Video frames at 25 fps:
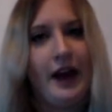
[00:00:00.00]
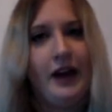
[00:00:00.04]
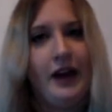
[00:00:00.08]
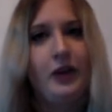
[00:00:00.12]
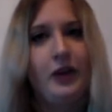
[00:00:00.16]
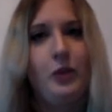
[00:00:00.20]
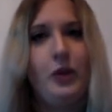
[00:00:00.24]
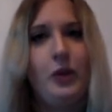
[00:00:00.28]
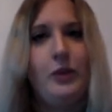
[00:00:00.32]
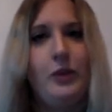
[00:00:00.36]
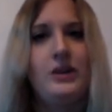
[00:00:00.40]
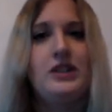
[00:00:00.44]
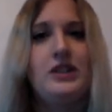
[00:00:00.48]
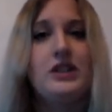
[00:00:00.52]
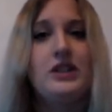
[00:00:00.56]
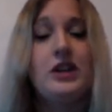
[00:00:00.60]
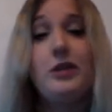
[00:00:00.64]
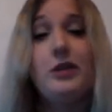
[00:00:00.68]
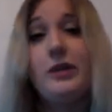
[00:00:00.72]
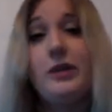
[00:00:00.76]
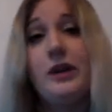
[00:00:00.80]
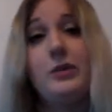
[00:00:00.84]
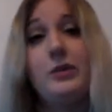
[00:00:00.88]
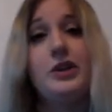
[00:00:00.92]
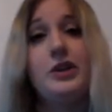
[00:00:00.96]
We would still be
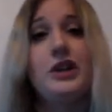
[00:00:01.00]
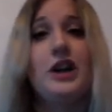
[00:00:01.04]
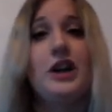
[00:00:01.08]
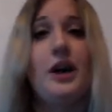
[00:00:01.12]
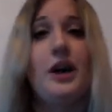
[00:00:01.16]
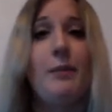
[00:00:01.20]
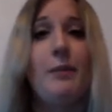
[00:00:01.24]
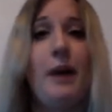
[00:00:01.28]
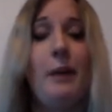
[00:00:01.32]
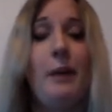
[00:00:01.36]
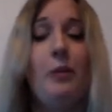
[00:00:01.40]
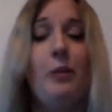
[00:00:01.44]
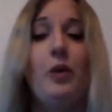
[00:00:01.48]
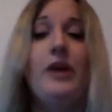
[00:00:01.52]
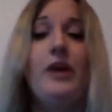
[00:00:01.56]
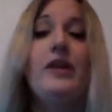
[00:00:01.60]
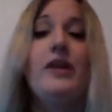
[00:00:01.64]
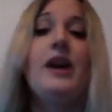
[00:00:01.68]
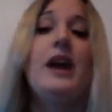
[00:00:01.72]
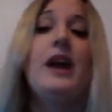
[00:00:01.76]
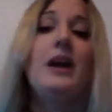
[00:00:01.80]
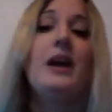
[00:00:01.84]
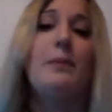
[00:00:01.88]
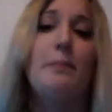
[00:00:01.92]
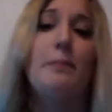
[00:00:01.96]
able to come up with a
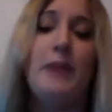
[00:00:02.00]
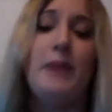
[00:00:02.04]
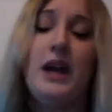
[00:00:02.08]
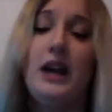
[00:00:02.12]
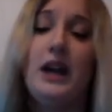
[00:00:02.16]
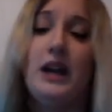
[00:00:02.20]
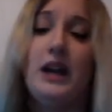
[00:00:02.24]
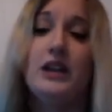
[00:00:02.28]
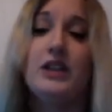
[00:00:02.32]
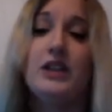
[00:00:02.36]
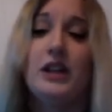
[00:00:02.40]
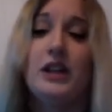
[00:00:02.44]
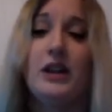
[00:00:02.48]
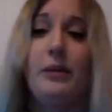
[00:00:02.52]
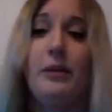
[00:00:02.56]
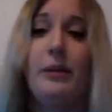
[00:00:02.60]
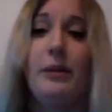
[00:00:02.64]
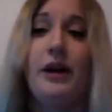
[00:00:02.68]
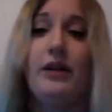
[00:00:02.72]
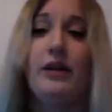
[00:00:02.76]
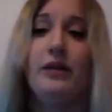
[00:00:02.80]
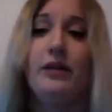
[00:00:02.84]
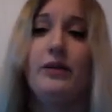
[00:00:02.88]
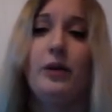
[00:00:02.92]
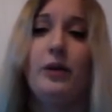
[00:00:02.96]
meaning to the
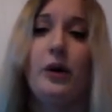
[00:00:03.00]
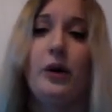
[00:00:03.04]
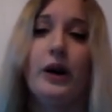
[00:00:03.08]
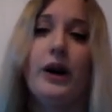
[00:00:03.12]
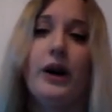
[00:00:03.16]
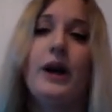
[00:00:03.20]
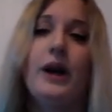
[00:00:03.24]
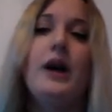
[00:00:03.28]
metaphor,